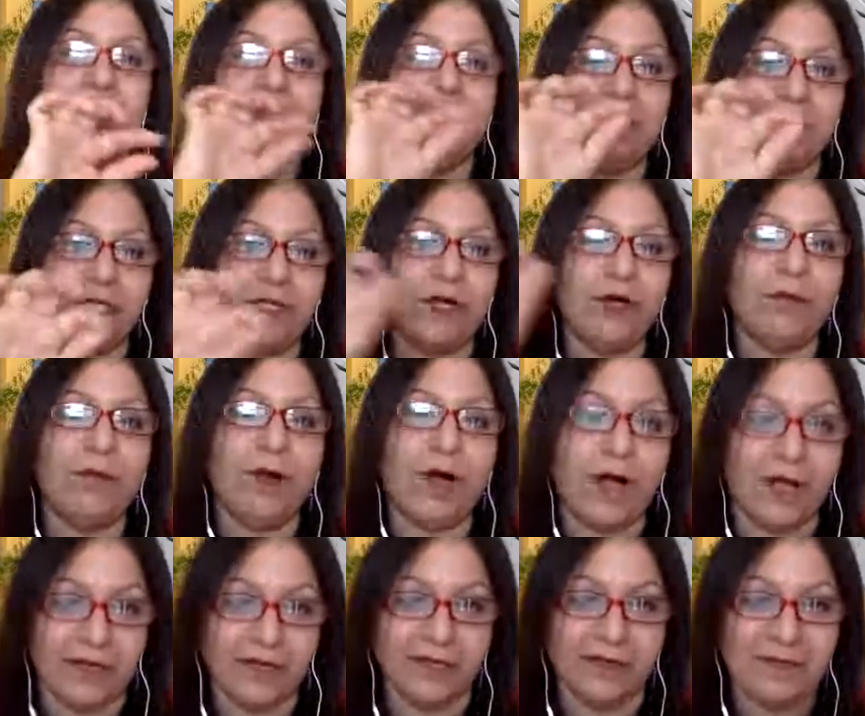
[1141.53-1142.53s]
Dear
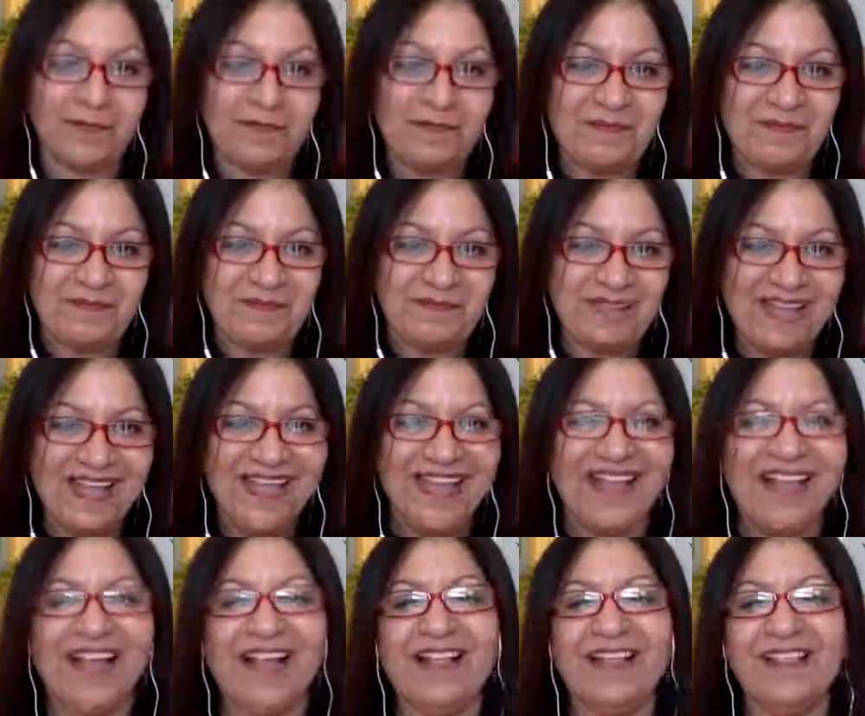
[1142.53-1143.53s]
Body.
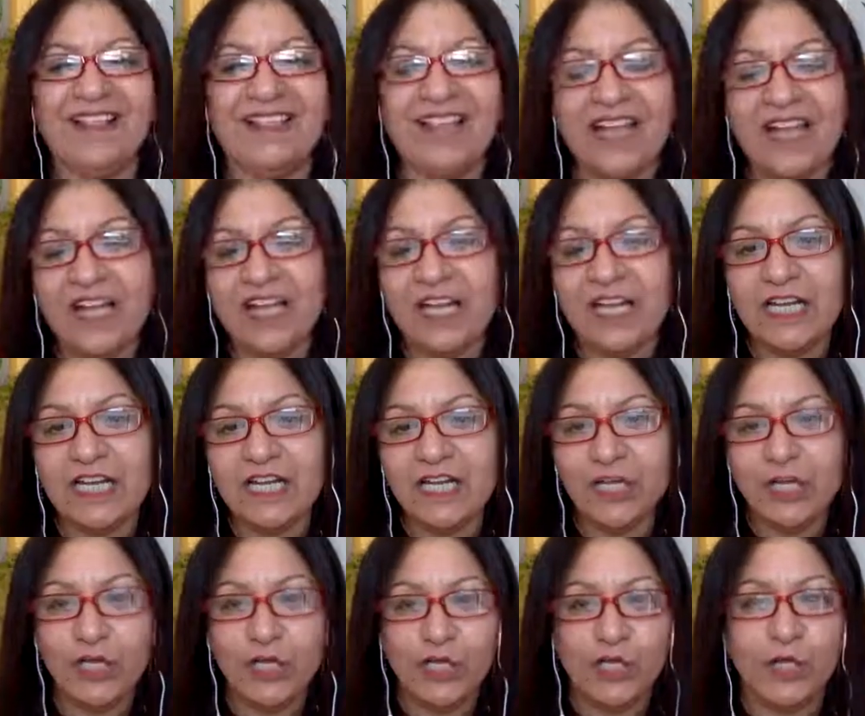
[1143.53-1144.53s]
And then
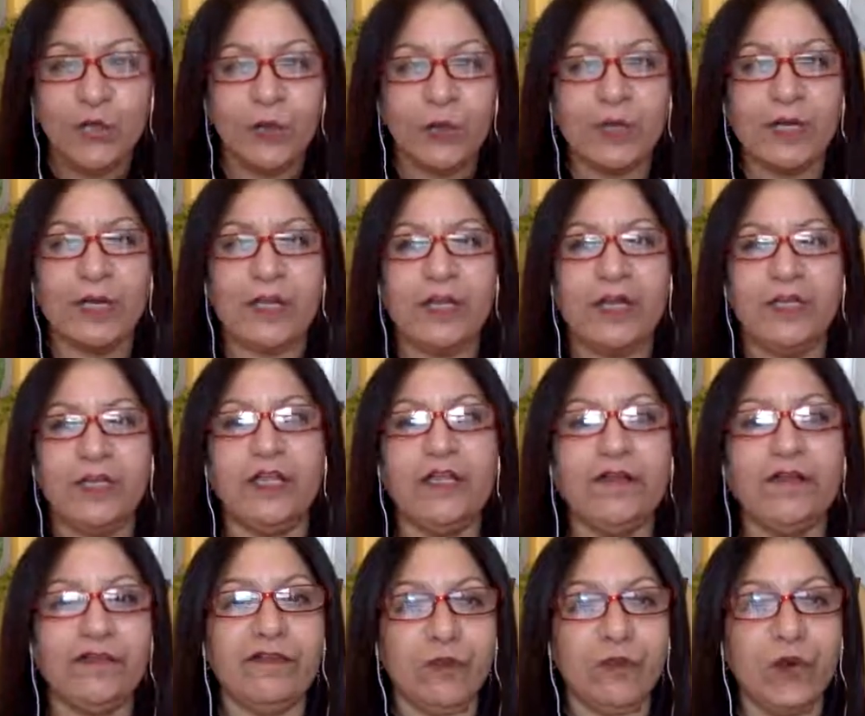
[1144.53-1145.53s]
you can,
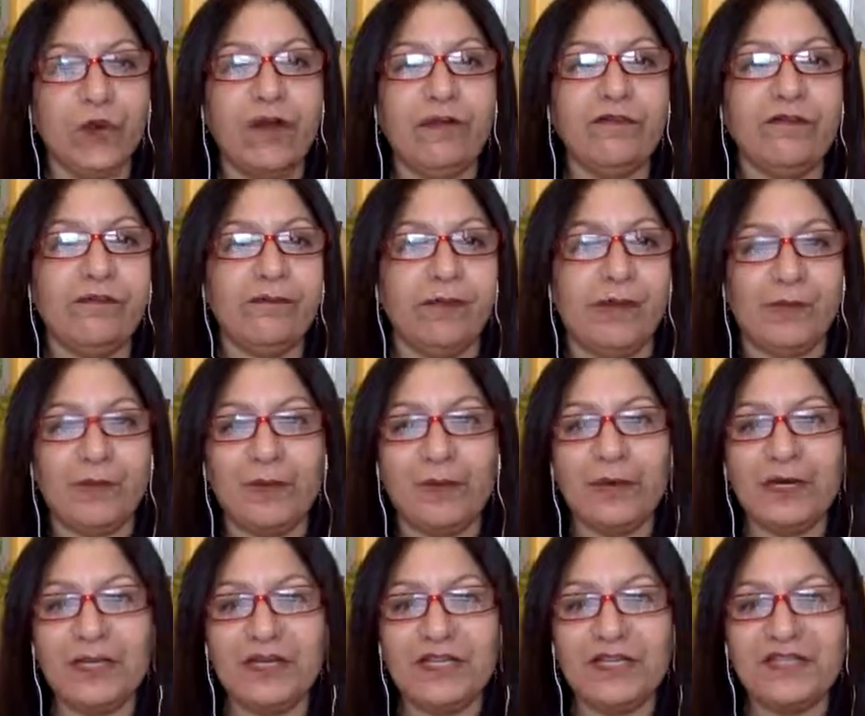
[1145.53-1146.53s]
if you have
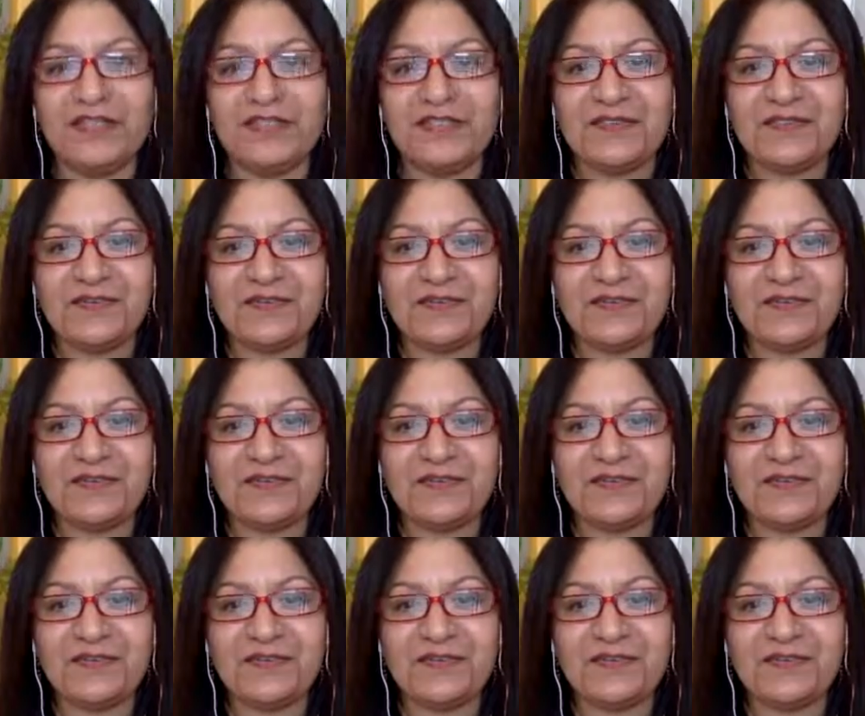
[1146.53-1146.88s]
memories